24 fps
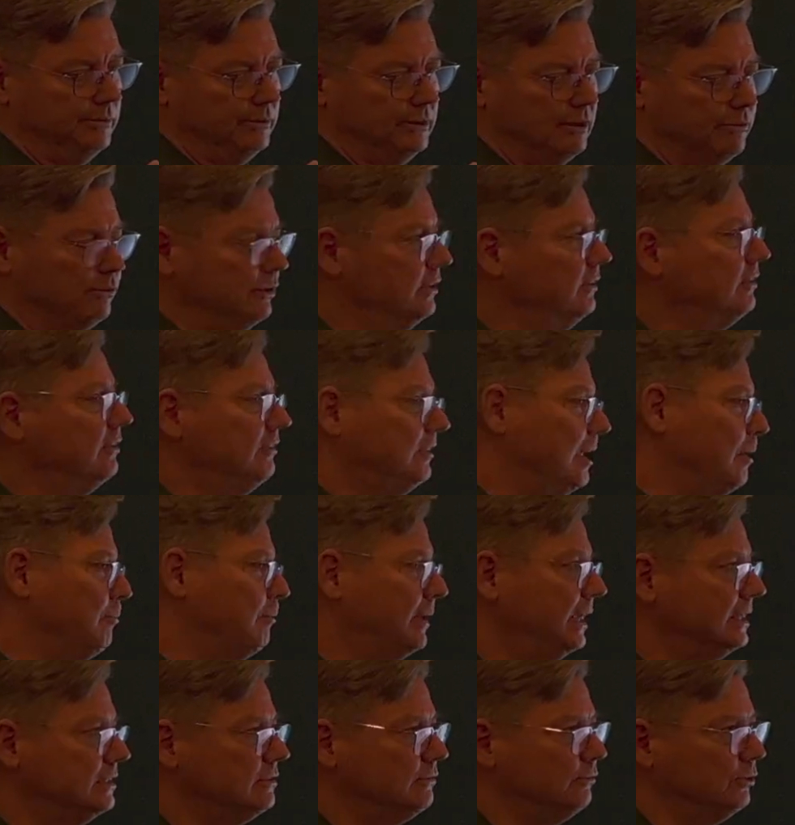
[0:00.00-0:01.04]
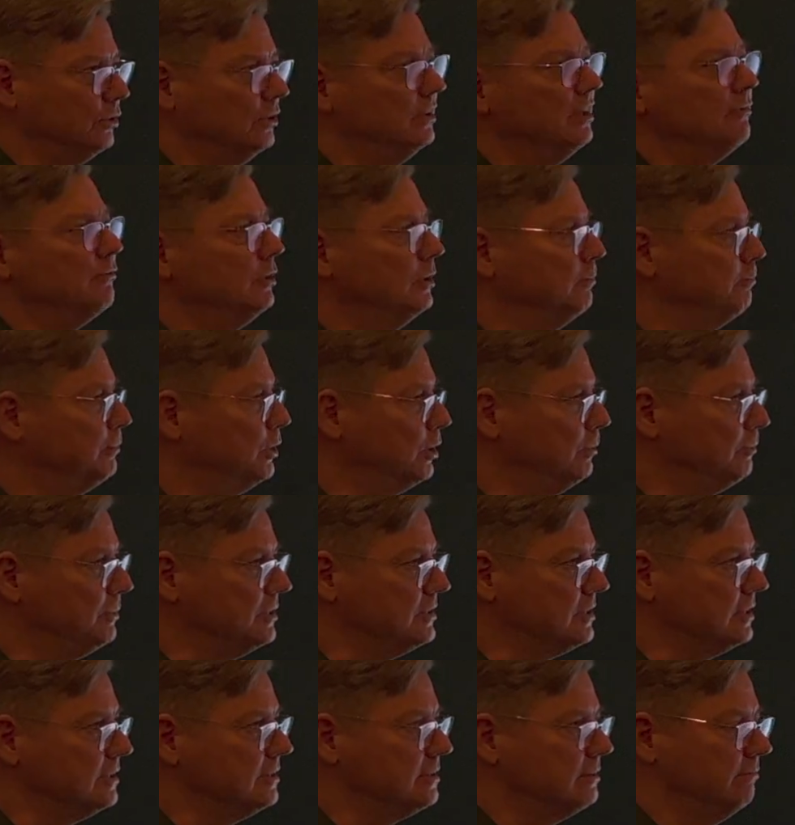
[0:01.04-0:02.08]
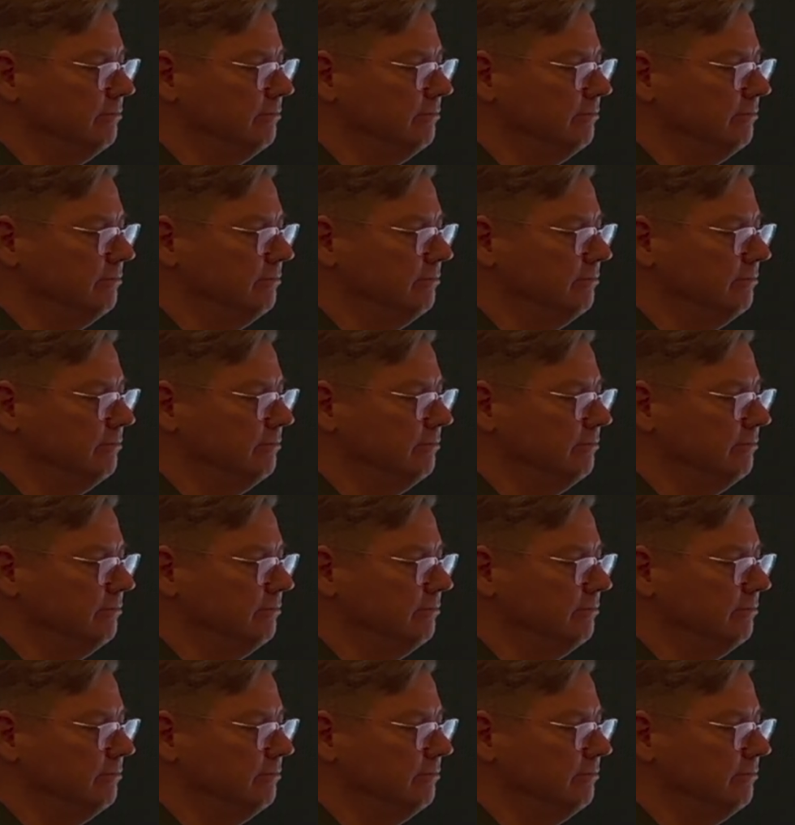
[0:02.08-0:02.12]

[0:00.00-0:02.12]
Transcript: different templates for different purposes.